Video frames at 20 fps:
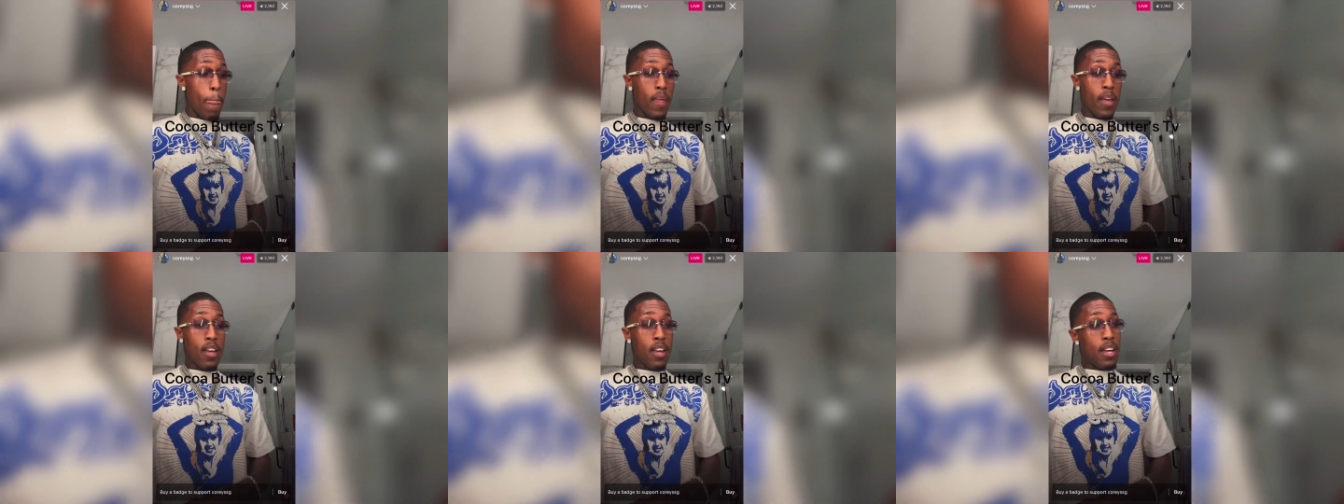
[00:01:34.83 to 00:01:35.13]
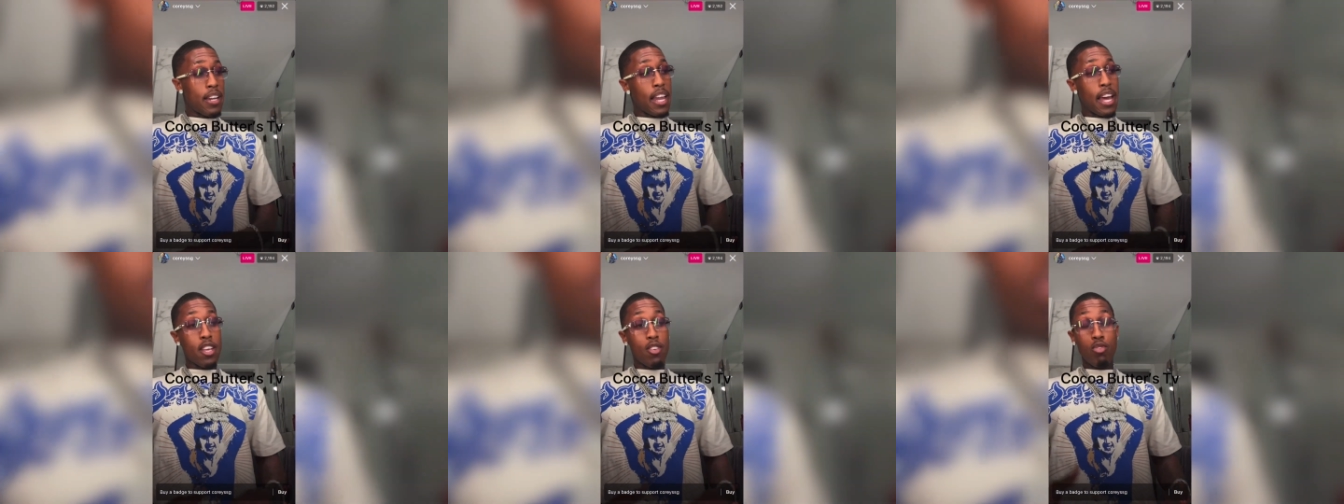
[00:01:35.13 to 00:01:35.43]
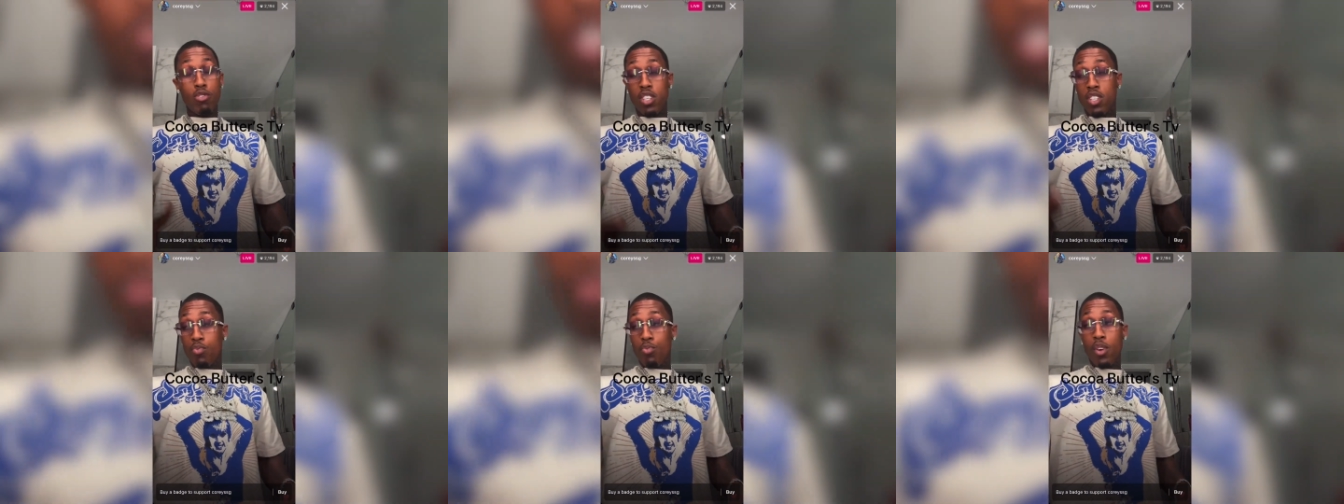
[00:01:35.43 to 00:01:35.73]
Like you just
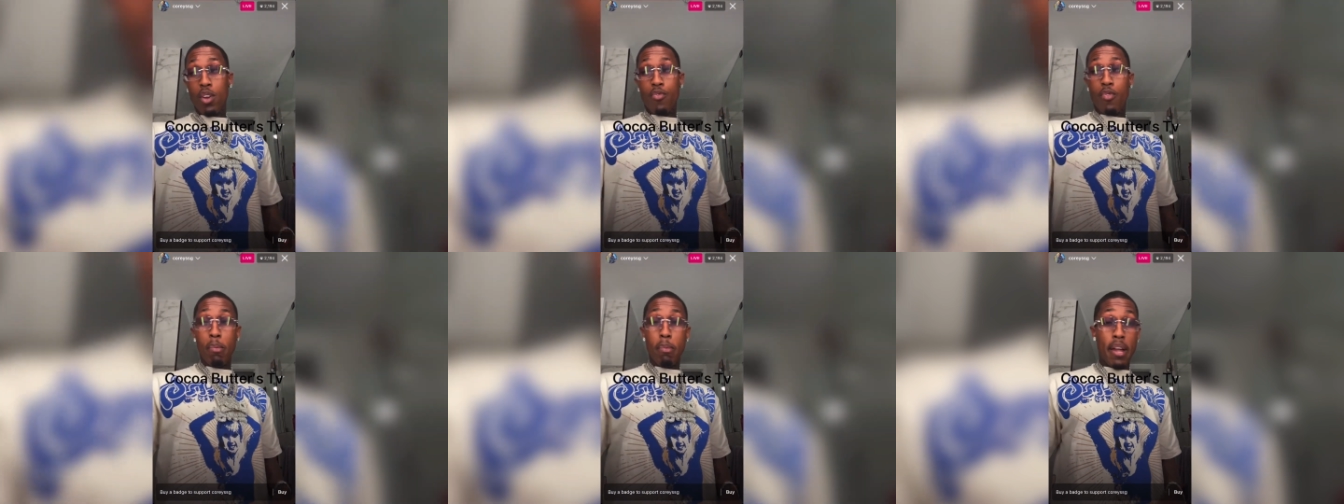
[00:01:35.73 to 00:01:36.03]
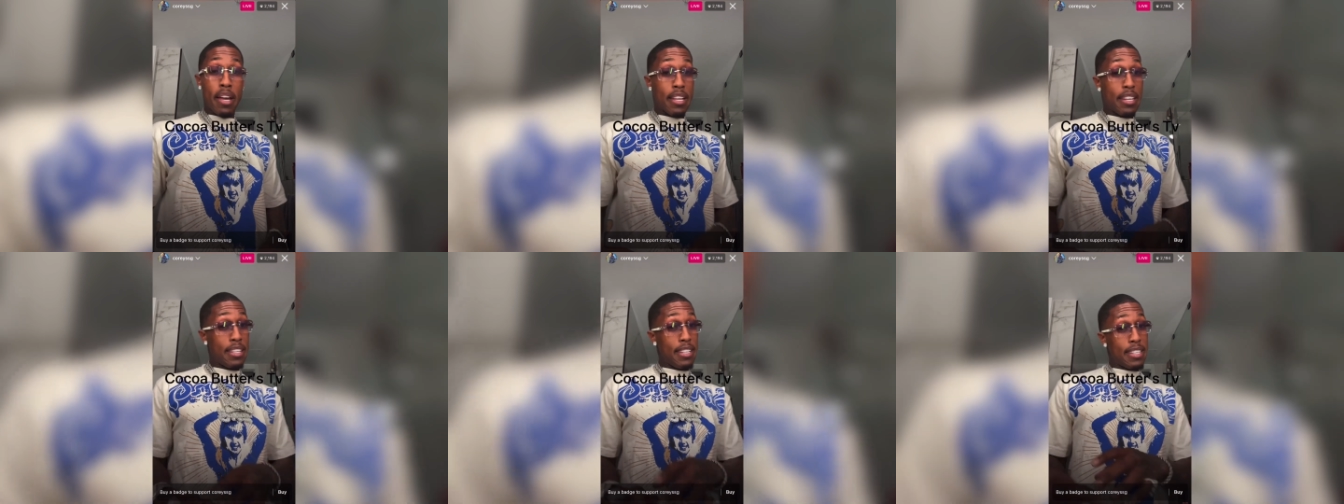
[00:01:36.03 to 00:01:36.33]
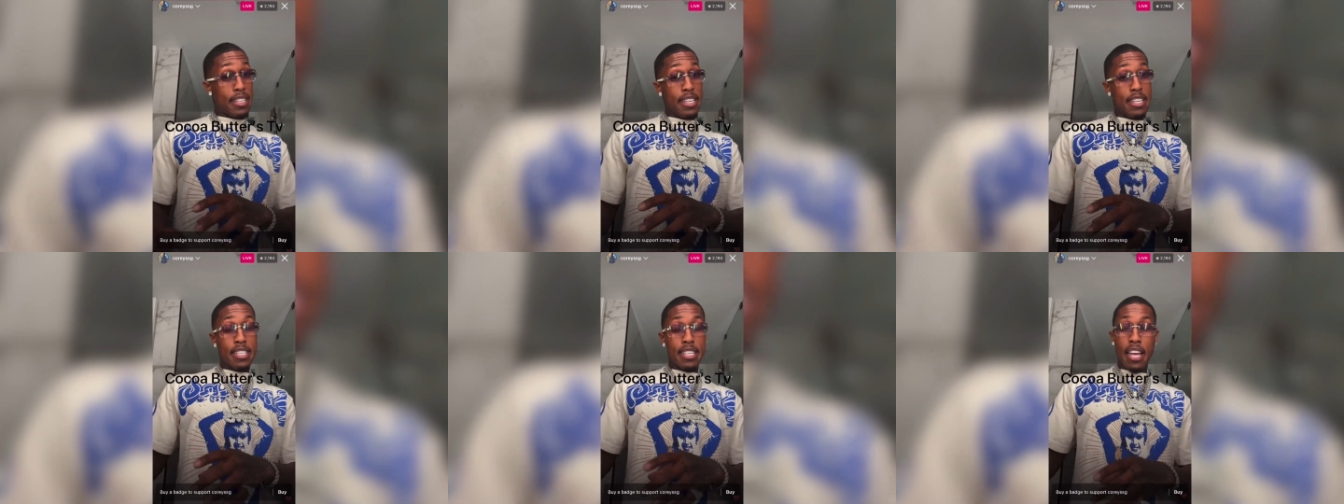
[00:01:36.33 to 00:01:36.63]
went from like a little
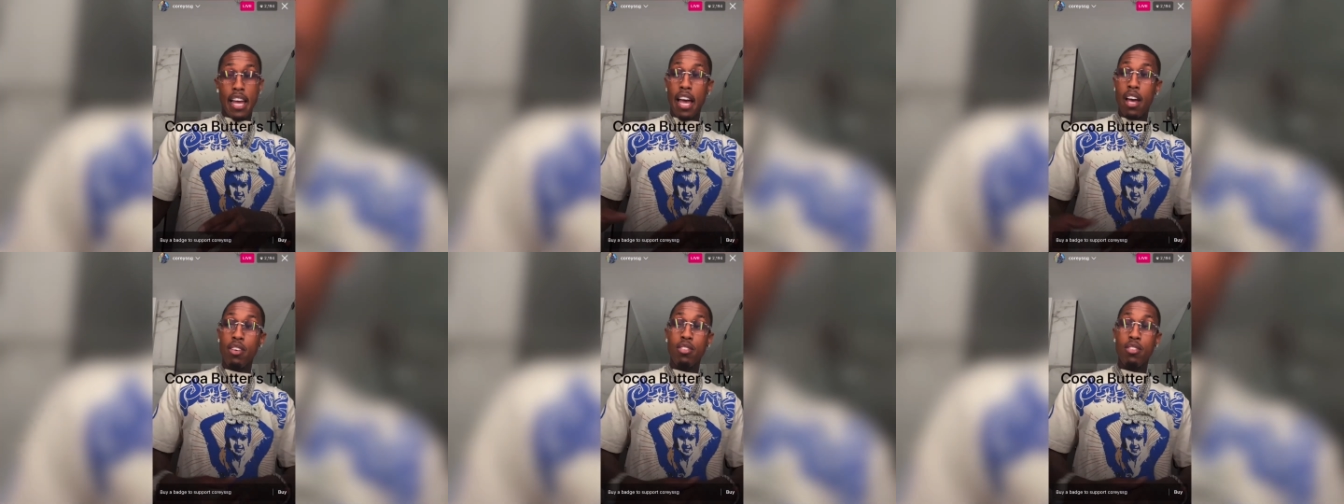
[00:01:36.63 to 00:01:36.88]
decent house